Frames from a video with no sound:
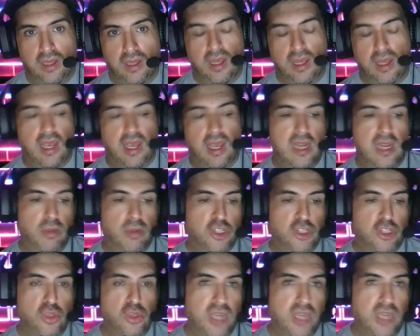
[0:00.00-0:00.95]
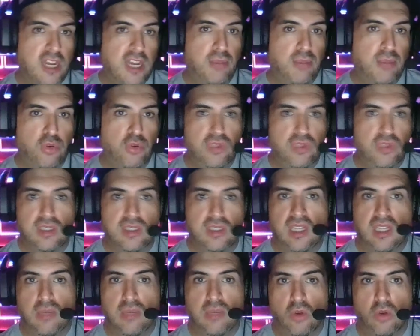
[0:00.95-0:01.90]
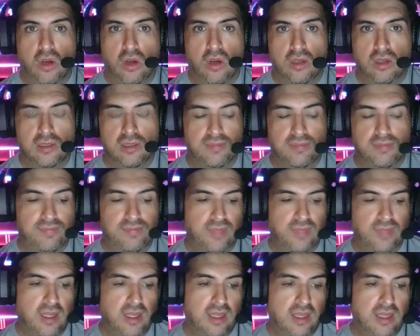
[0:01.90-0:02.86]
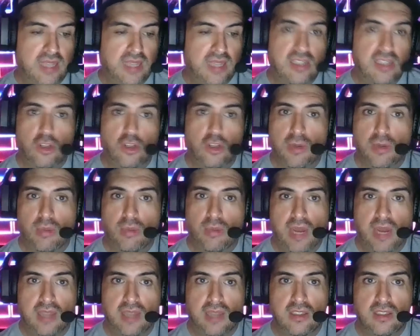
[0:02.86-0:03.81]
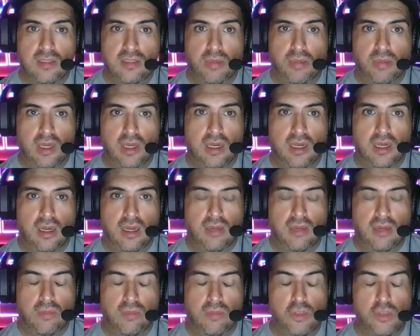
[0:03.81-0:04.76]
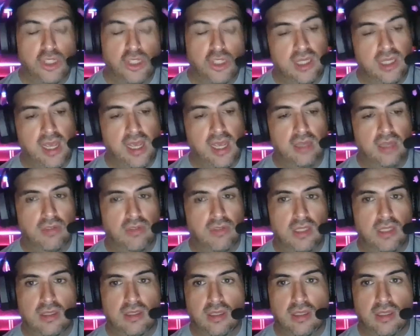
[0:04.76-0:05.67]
And number two, can I prove this claim wrong? It takes a little bit of practice, but once you get the hang of it,